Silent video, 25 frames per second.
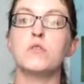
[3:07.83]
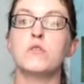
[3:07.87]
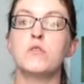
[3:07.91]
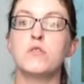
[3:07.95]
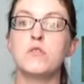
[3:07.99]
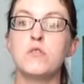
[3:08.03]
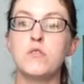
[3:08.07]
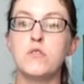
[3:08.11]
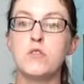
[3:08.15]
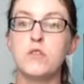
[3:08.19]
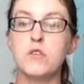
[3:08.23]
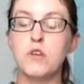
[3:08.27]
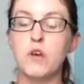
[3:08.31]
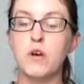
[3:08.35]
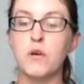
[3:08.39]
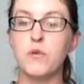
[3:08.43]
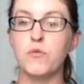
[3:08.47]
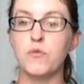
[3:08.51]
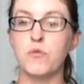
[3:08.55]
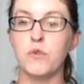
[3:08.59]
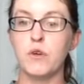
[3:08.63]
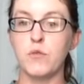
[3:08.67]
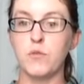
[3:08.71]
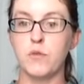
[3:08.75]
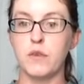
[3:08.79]

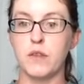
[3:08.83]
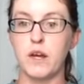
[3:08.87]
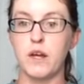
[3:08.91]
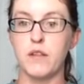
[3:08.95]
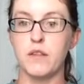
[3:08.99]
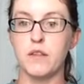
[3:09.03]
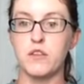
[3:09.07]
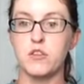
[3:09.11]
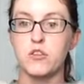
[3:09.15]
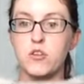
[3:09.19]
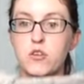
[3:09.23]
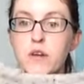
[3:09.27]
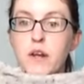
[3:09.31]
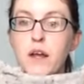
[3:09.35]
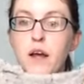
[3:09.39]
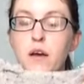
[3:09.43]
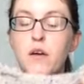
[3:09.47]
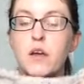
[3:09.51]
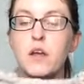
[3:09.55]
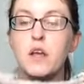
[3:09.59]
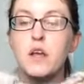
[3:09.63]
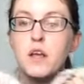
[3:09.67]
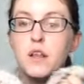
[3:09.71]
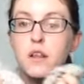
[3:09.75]
thrilled with how this turned out.